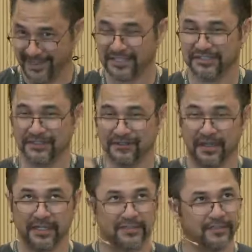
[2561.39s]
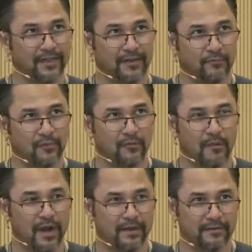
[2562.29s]
It's
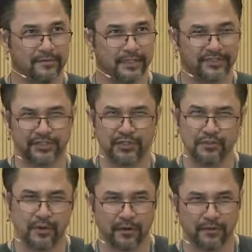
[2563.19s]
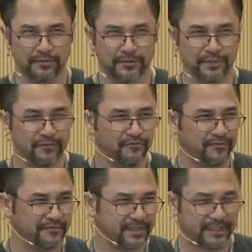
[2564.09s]

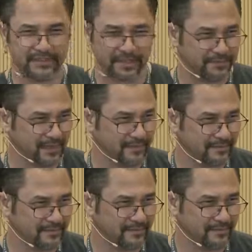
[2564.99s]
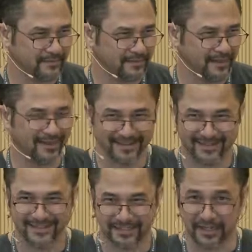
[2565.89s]
250 something. Yeah,
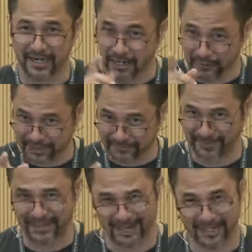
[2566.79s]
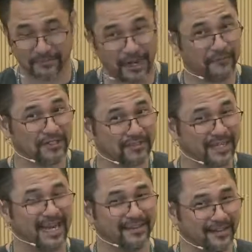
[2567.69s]
so you got to know you got to get the right version of
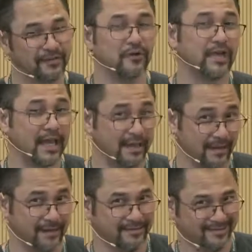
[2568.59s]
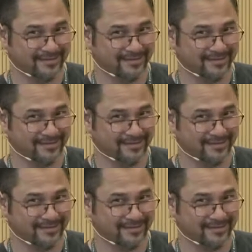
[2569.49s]
8, then you're okay again.